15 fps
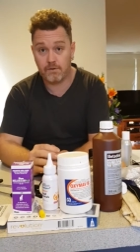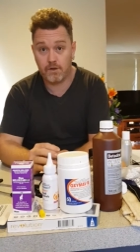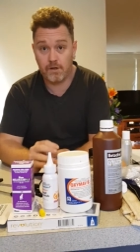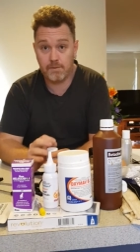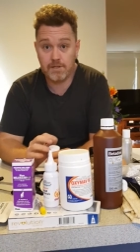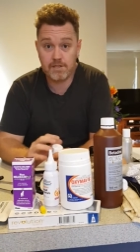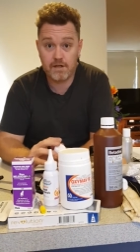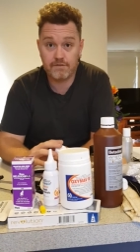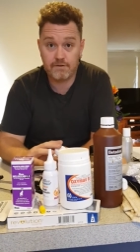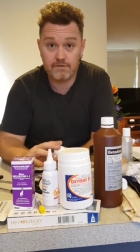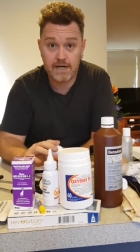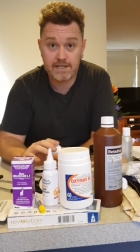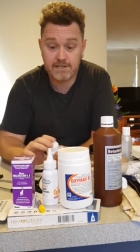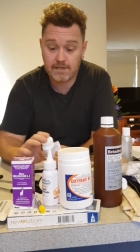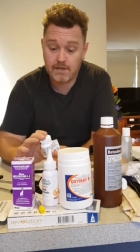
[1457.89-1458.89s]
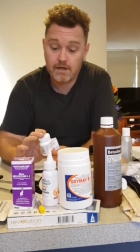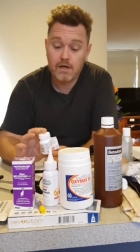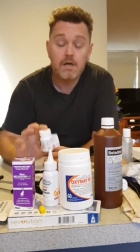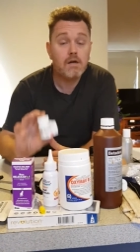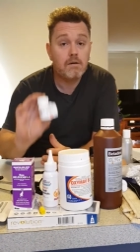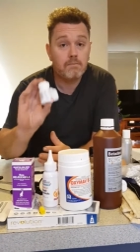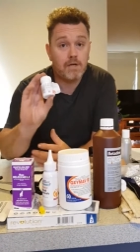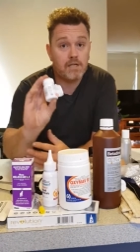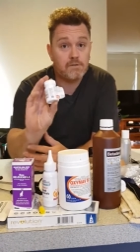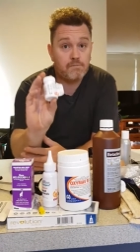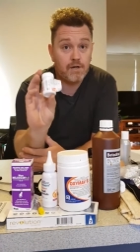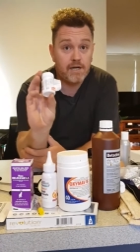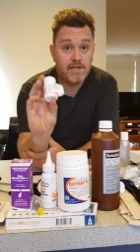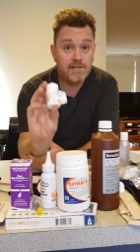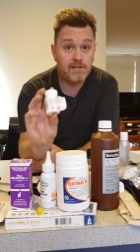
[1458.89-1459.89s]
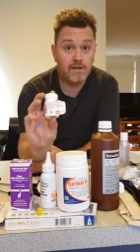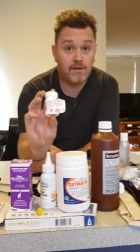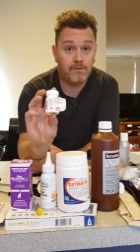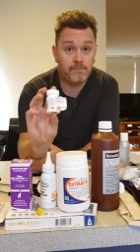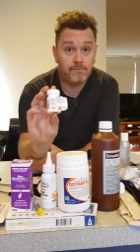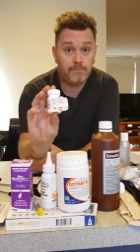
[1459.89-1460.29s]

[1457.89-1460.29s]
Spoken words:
human stuff to rats, but it's prednisolone.